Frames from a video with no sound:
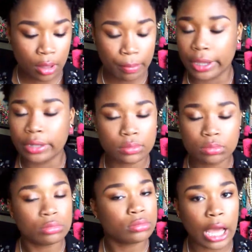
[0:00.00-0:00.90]
But
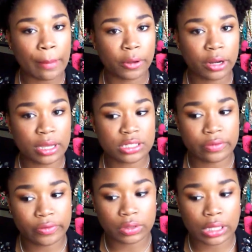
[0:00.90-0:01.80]
I'm putting
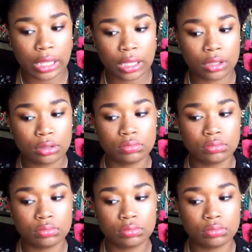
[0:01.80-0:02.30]
myself on, like,